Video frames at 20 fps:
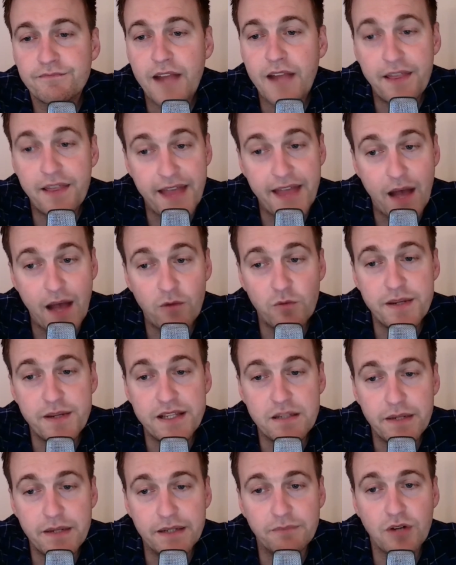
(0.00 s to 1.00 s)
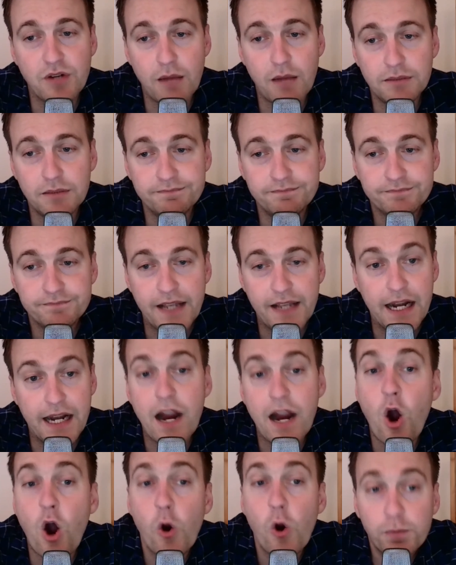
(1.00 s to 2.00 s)
And that will be the big problem. And I
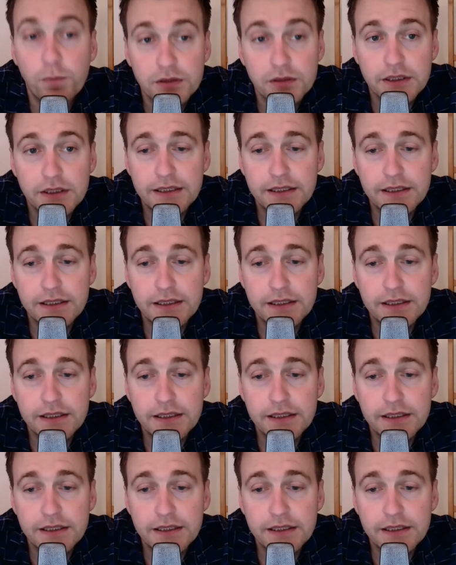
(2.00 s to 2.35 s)
hope